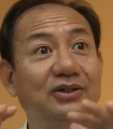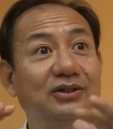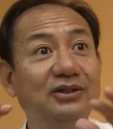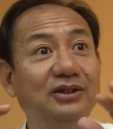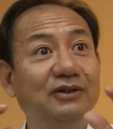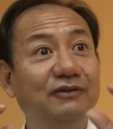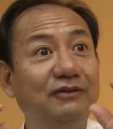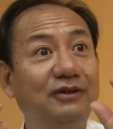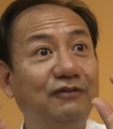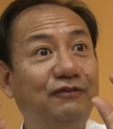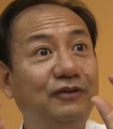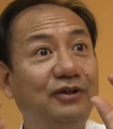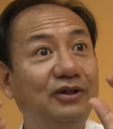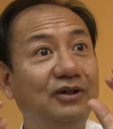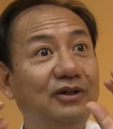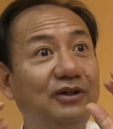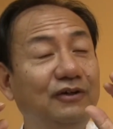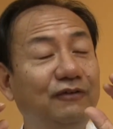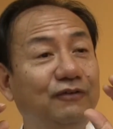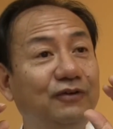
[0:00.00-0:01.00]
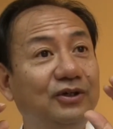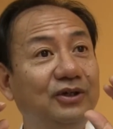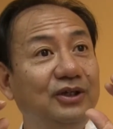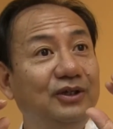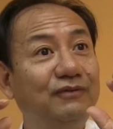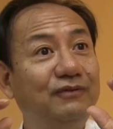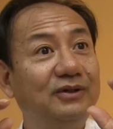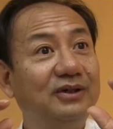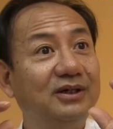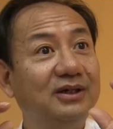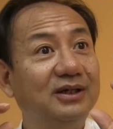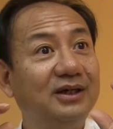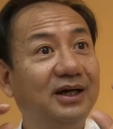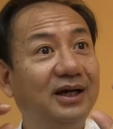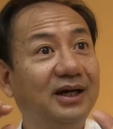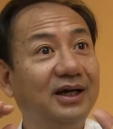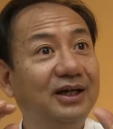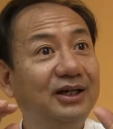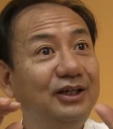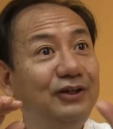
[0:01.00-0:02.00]

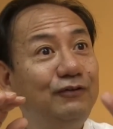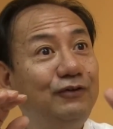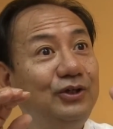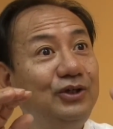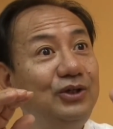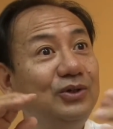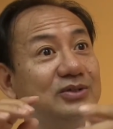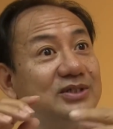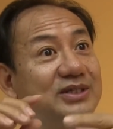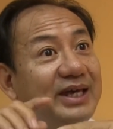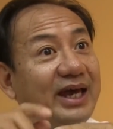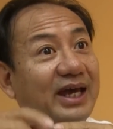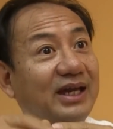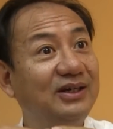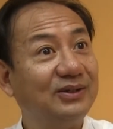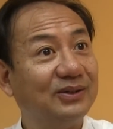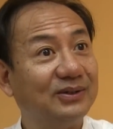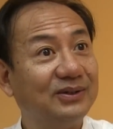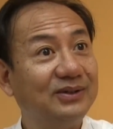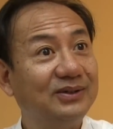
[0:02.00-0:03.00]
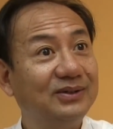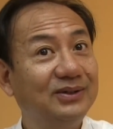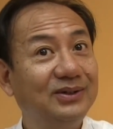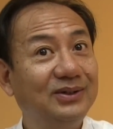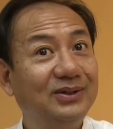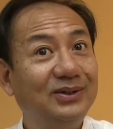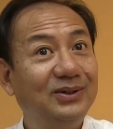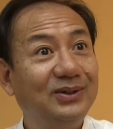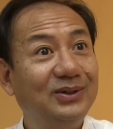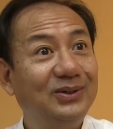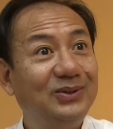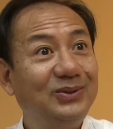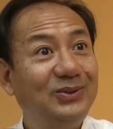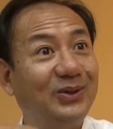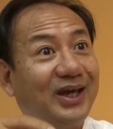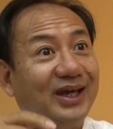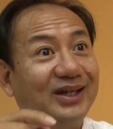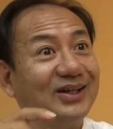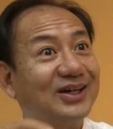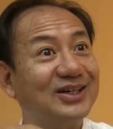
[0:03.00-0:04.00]
If you use candle,
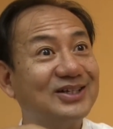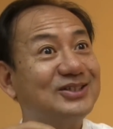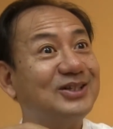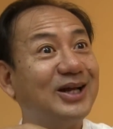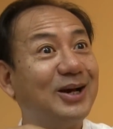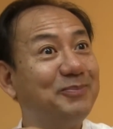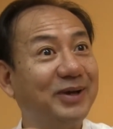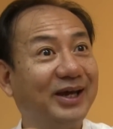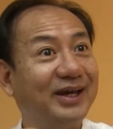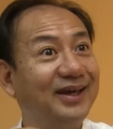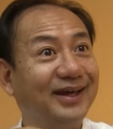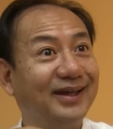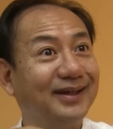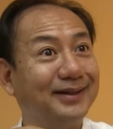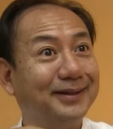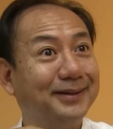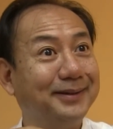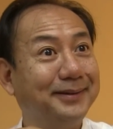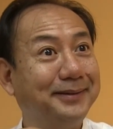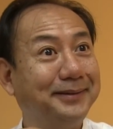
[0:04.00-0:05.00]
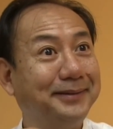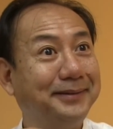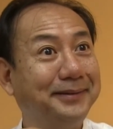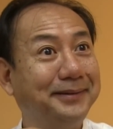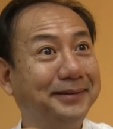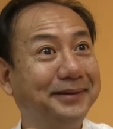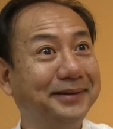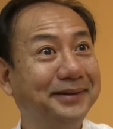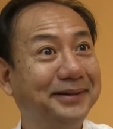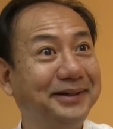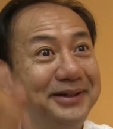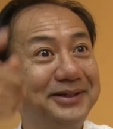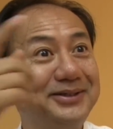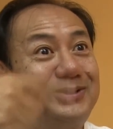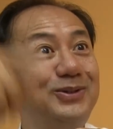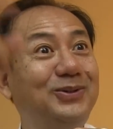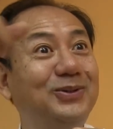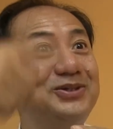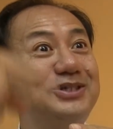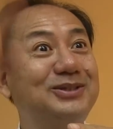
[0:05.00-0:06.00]
you cannot stop it again. It is
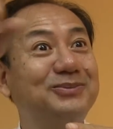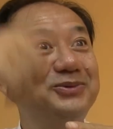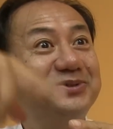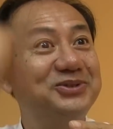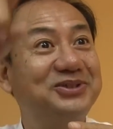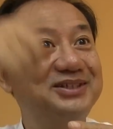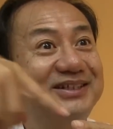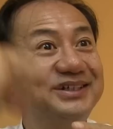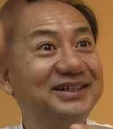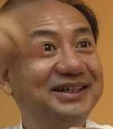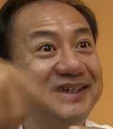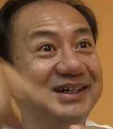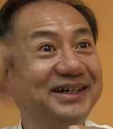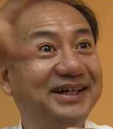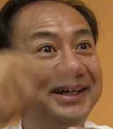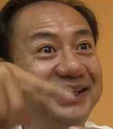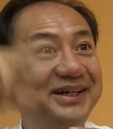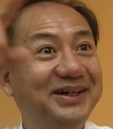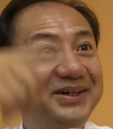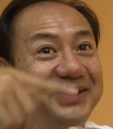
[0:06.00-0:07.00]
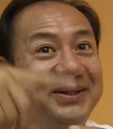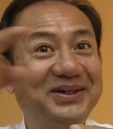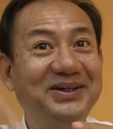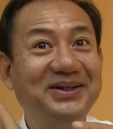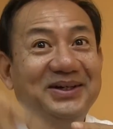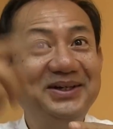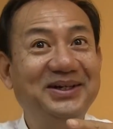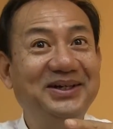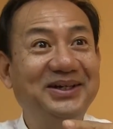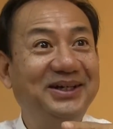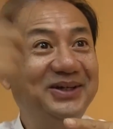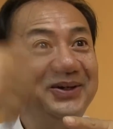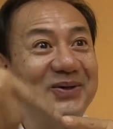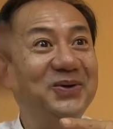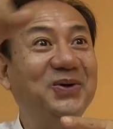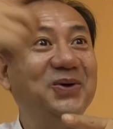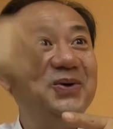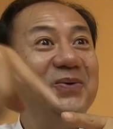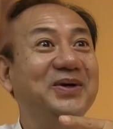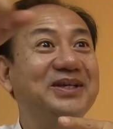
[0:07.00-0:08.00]
too smooth. It
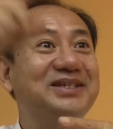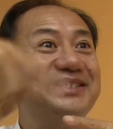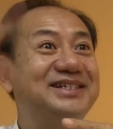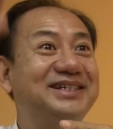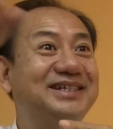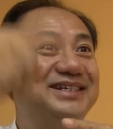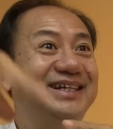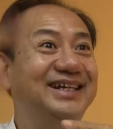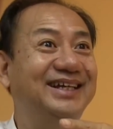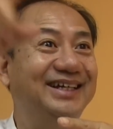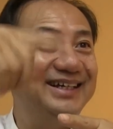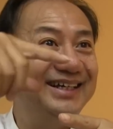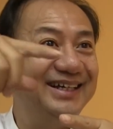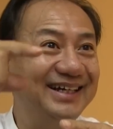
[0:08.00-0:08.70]
always...